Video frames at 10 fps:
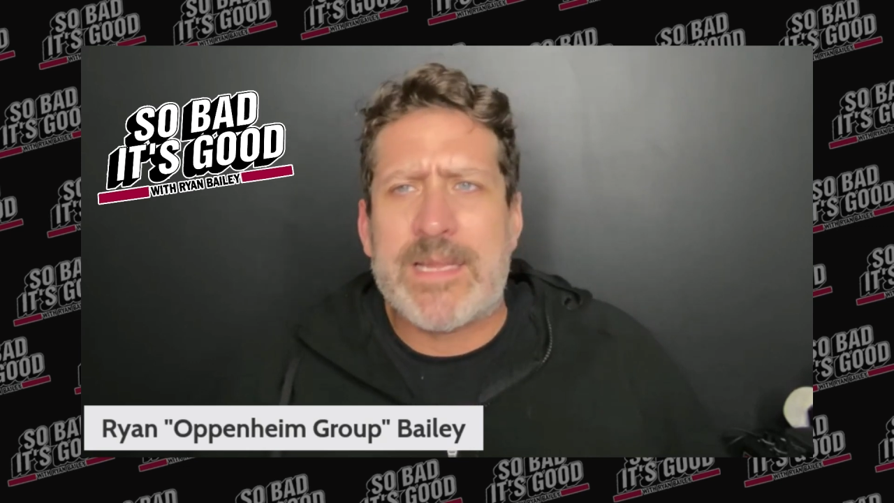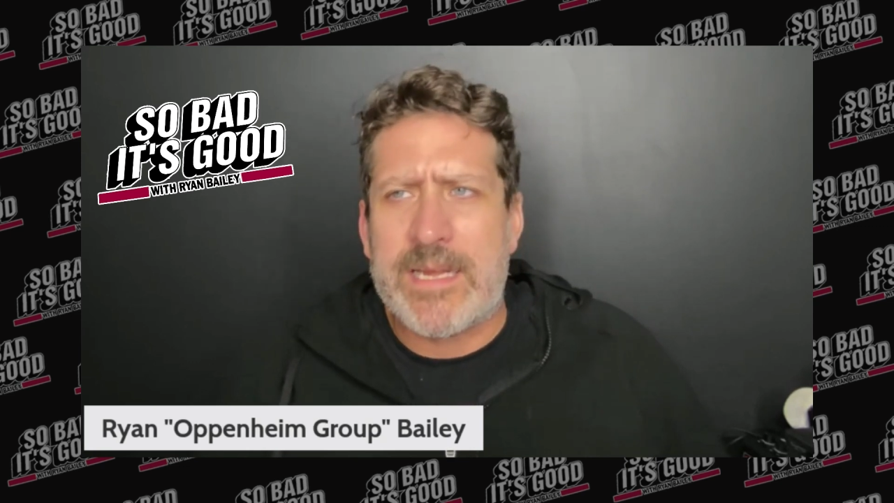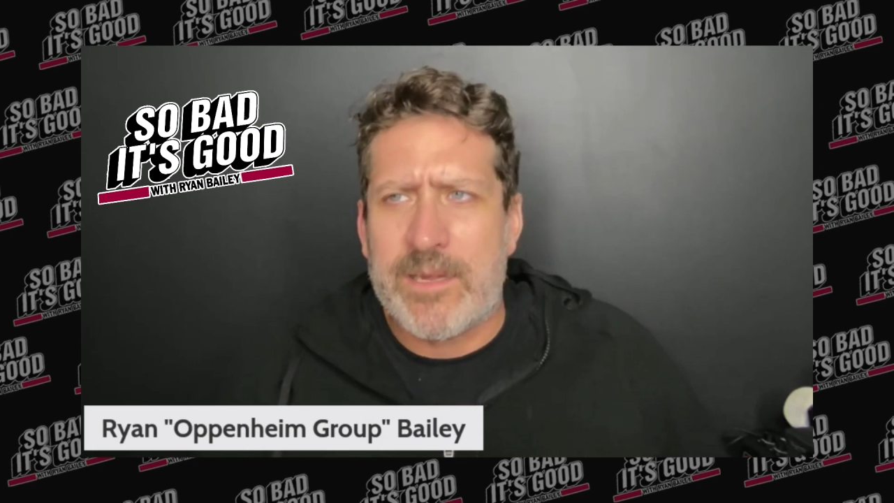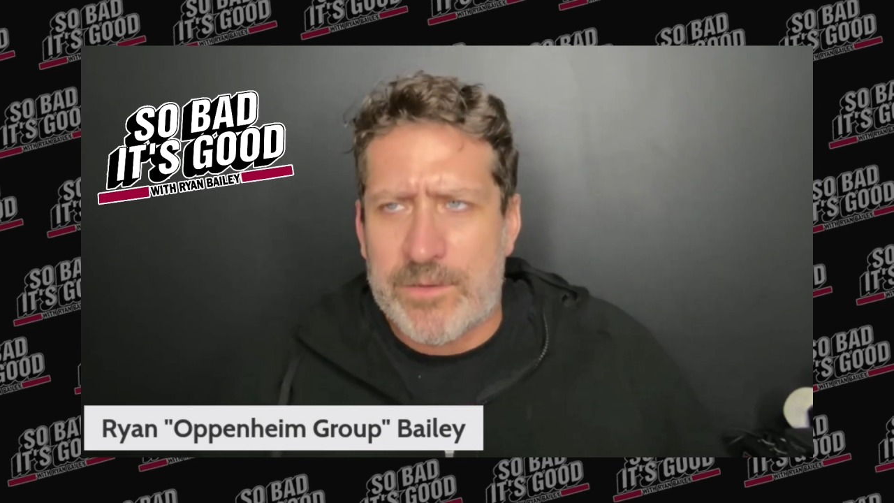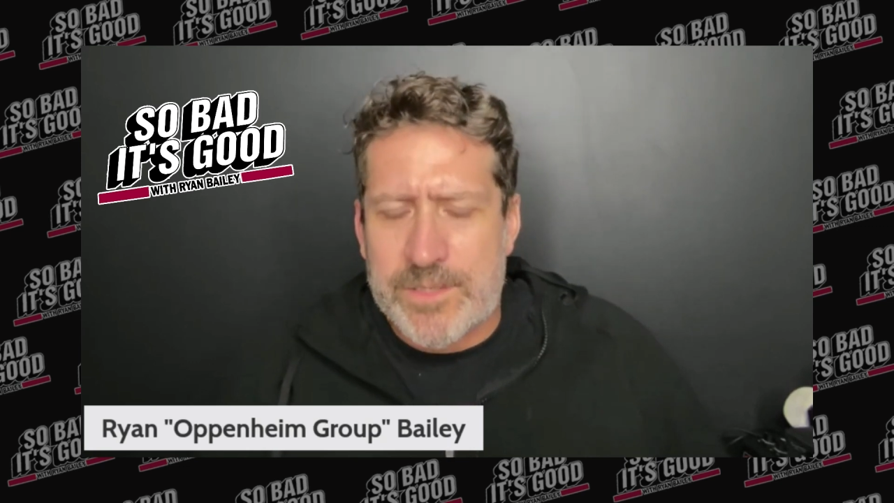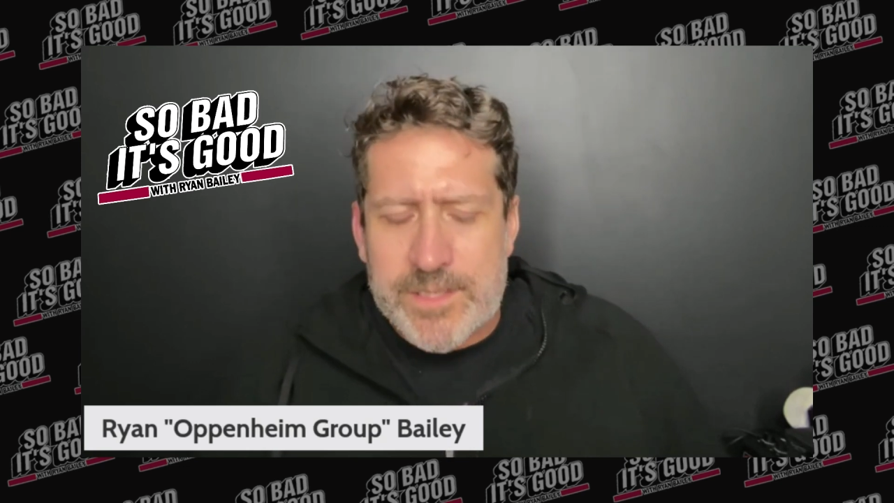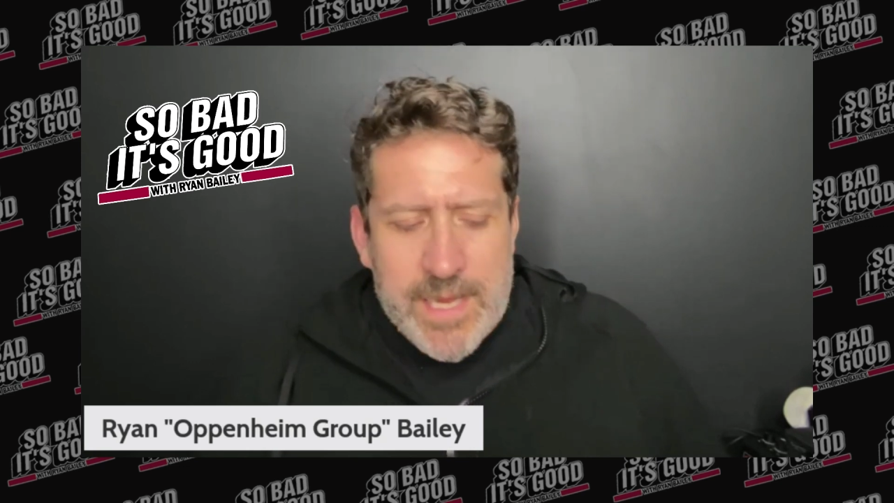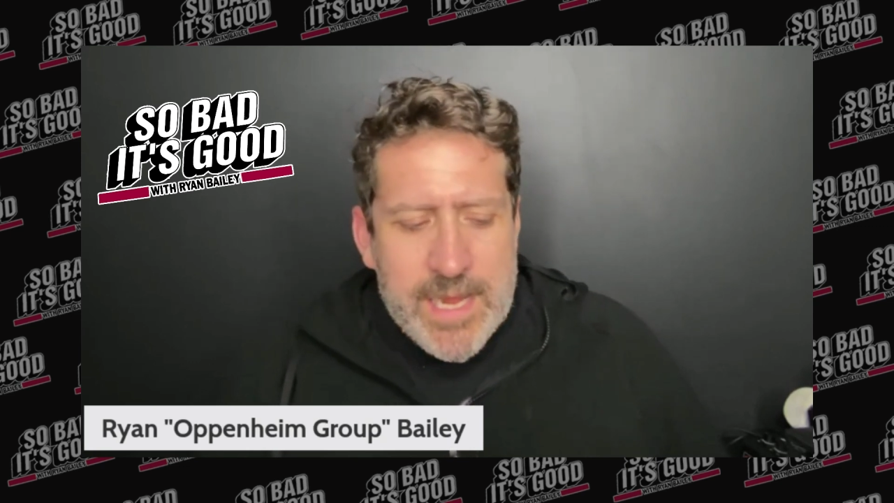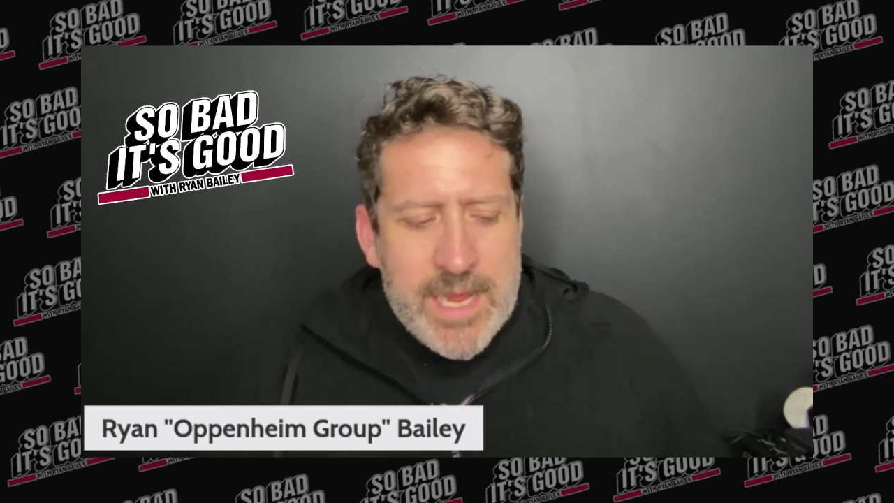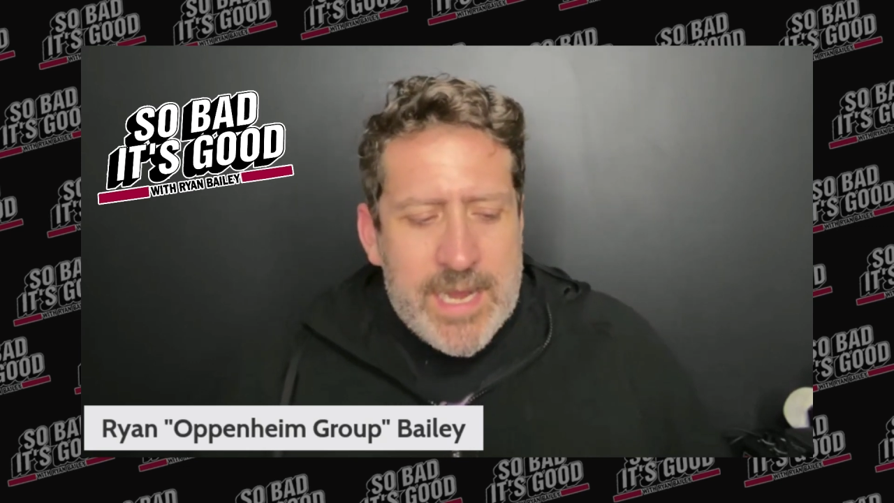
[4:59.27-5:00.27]
Hills.
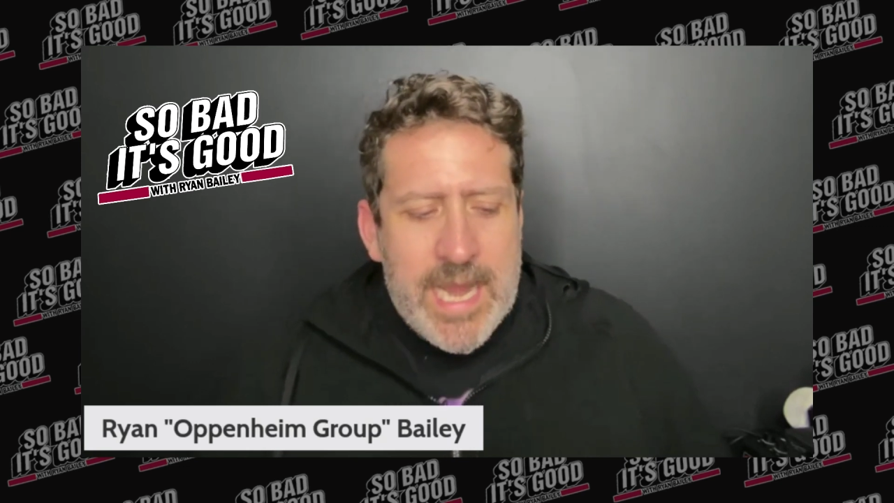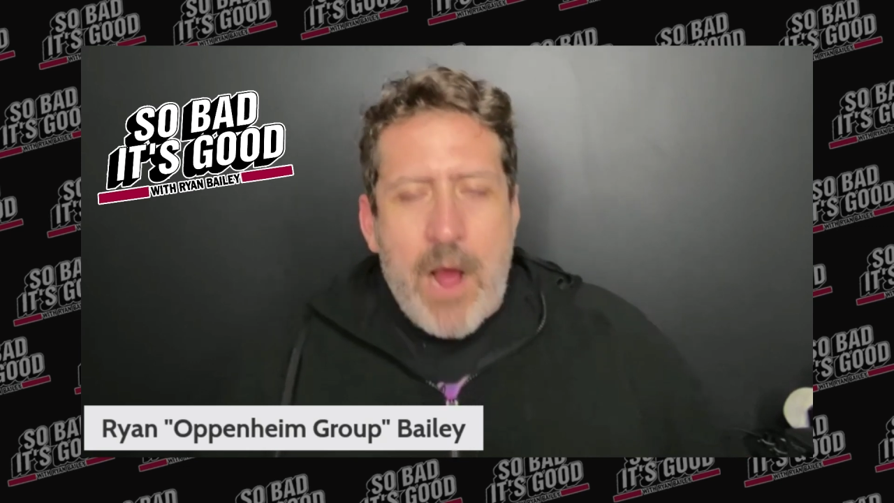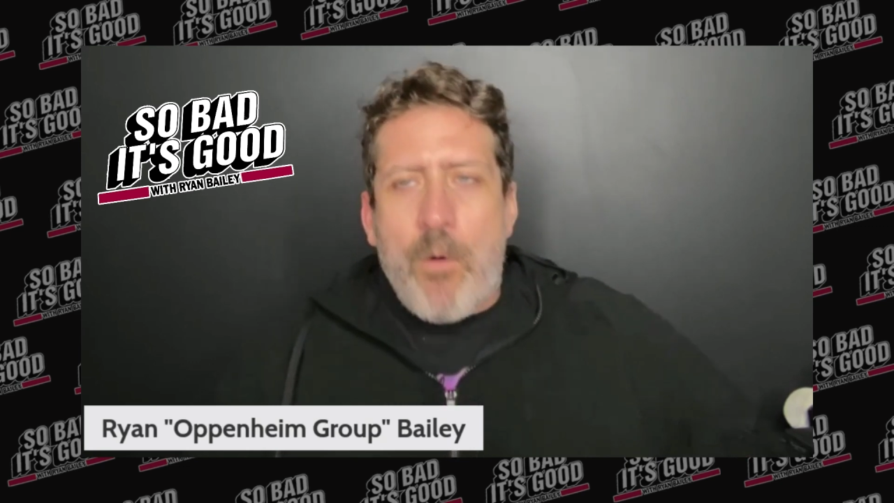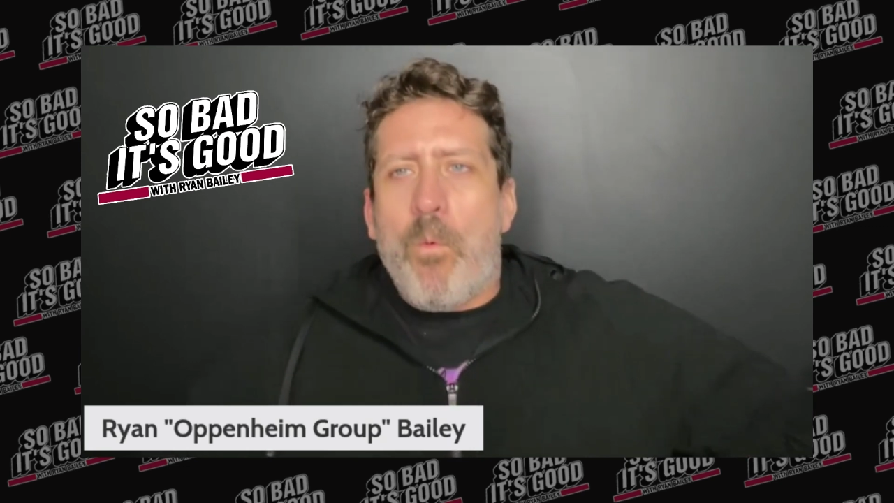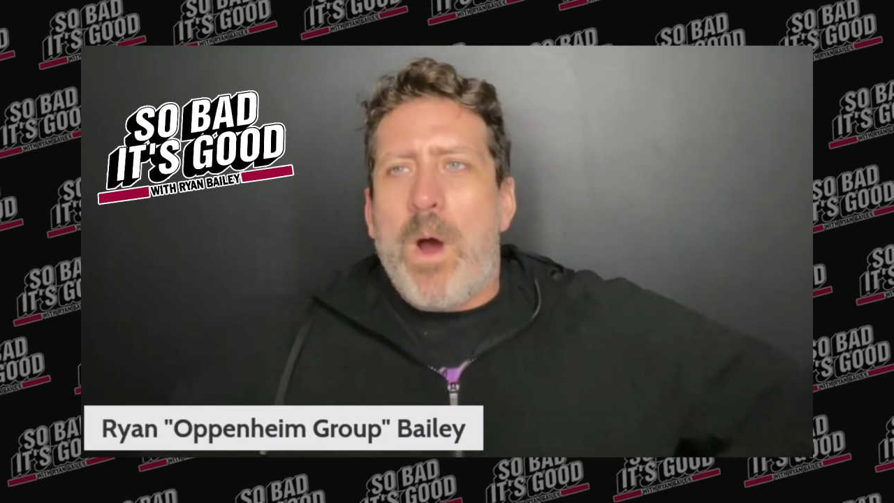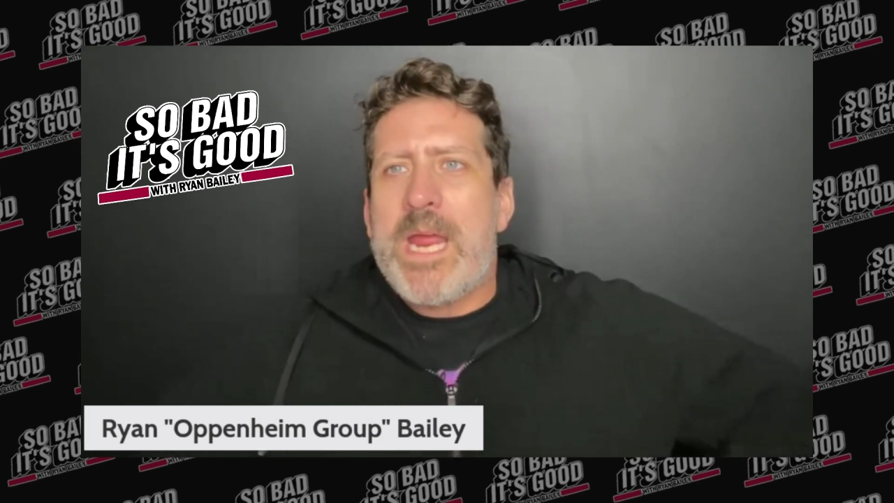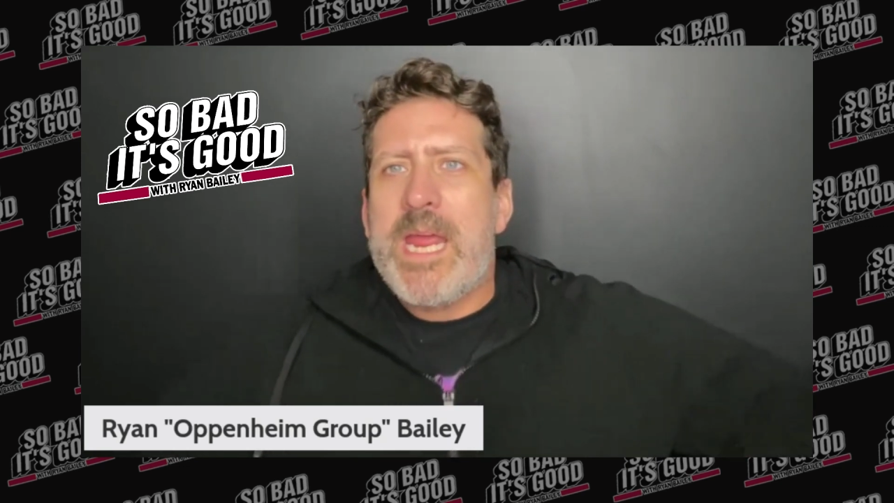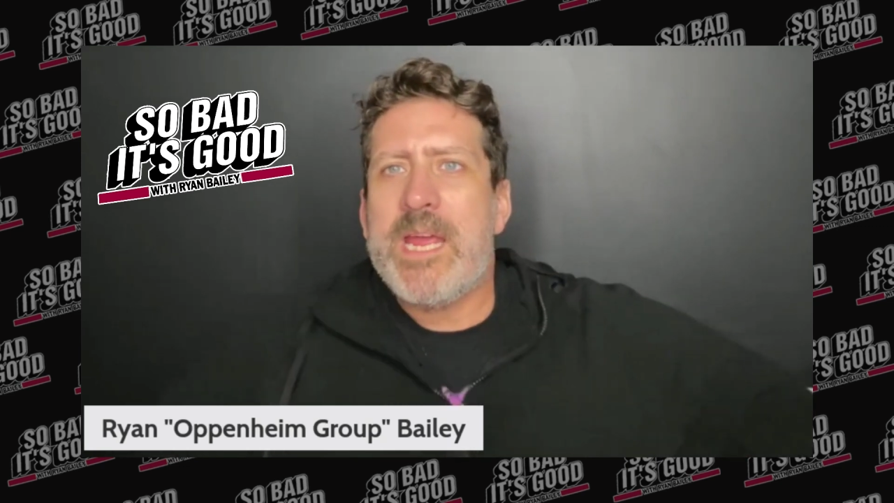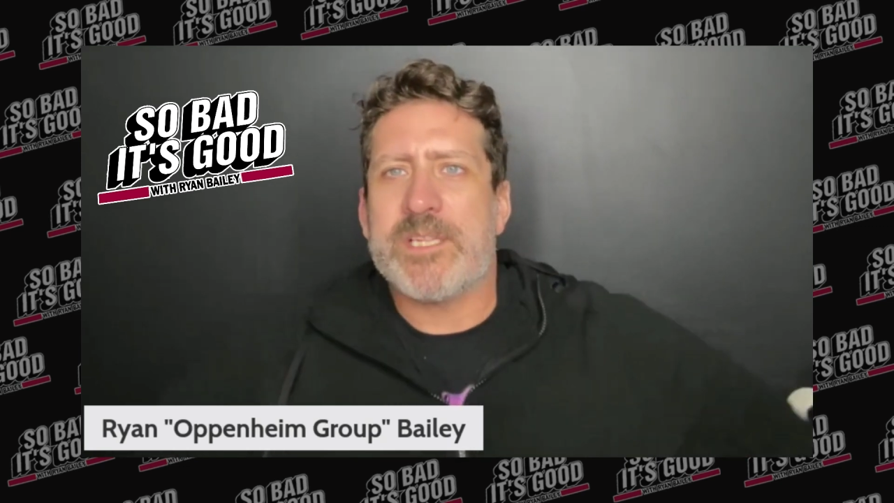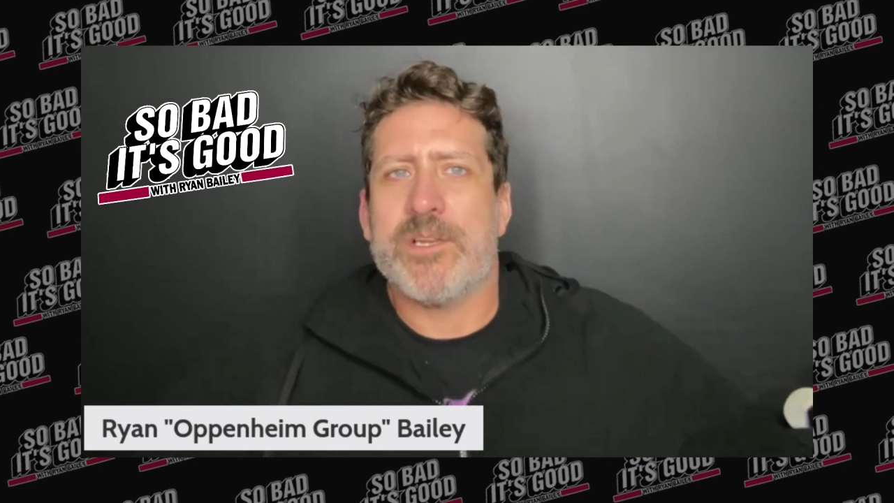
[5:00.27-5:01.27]
Now, what he is